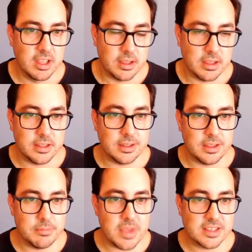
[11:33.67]
It
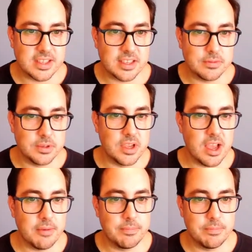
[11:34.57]
makes sense when you
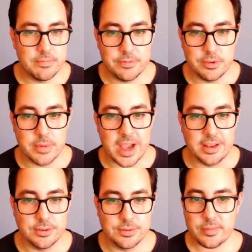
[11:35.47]
have few
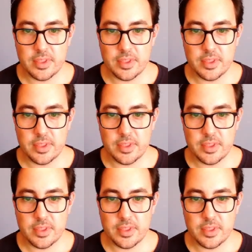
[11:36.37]
values.